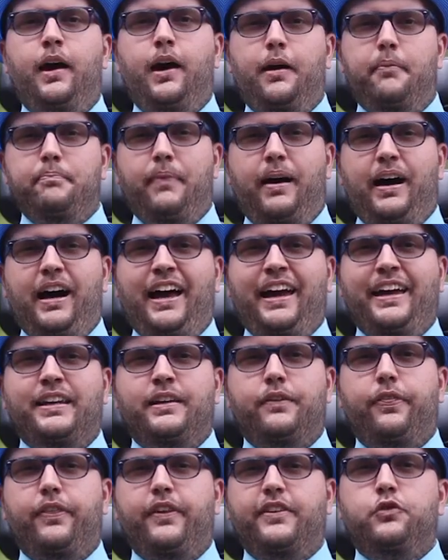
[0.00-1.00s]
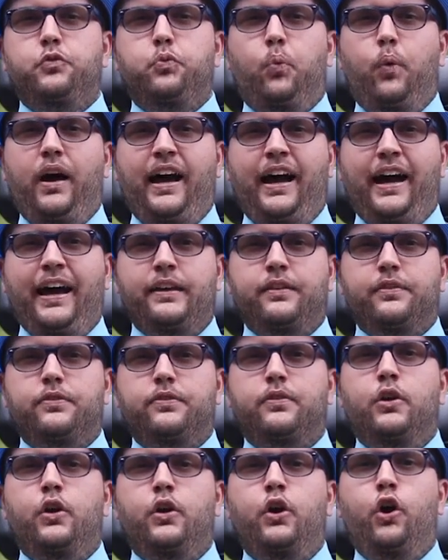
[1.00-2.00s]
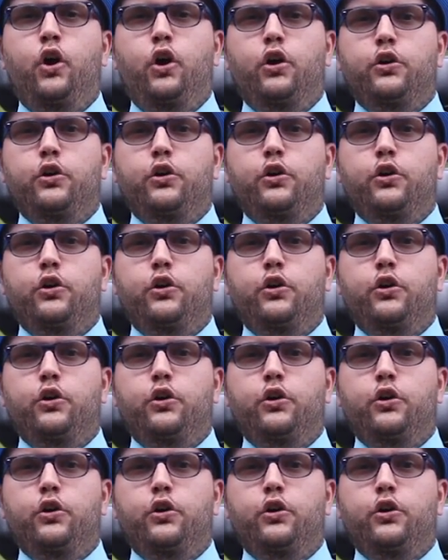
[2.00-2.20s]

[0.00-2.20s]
a mind that's wise,